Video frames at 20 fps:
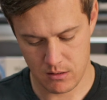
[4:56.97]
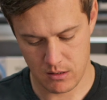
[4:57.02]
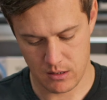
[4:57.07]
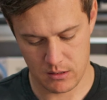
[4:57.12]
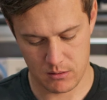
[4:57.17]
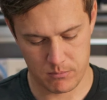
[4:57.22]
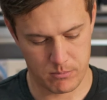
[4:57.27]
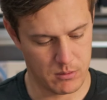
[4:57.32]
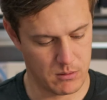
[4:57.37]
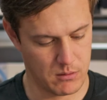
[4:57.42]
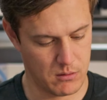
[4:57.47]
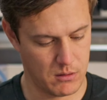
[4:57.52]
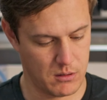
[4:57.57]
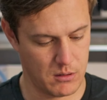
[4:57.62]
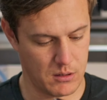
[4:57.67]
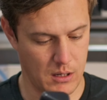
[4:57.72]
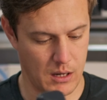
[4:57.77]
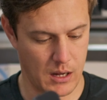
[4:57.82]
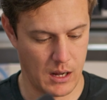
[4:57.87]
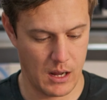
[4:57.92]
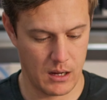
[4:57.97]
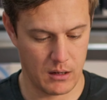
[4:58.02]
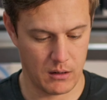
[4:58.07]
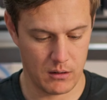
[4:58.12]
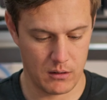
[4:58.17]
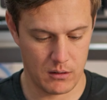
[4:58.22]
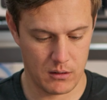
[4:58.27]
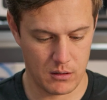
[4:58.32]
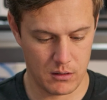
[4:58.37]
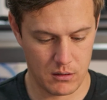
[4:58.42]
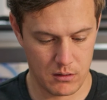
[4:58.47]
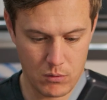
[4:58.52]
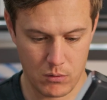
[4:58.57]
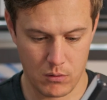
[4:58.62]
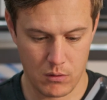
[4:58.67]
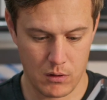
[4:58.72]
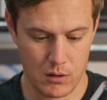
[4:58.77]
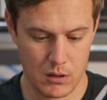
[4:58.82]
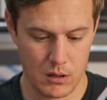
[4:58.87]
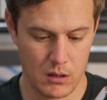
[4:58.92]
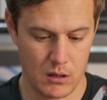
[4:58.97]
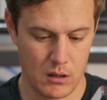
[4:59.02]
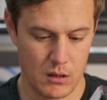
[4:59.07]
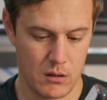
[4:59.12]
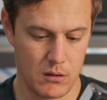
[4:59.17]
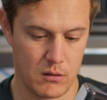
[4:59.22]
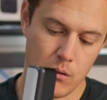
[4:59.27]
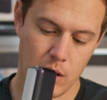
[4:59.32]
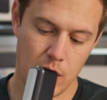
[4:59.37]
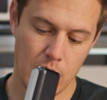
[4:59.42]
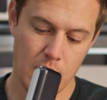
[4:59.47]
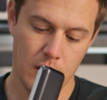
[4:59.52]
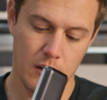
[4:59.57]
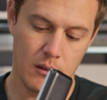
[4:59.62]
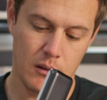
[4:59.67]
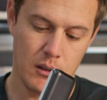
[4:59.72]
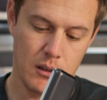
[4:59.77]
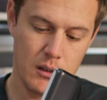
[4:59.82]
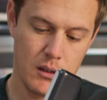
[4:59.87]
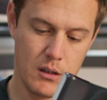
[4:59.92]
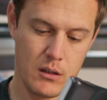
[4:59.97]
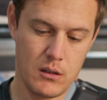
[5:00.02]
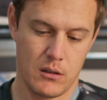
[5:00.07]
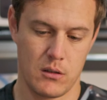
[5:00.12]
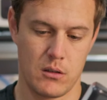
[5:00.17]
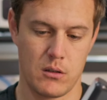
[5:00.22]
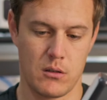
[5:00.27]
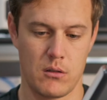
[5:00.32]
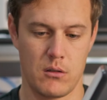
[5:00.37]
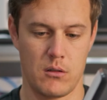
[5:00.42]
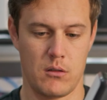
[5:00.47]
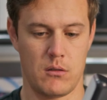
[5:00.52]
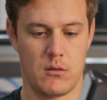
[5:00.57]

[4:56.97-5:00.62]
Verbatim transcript: I suppose you can hang it on there without needing a screw.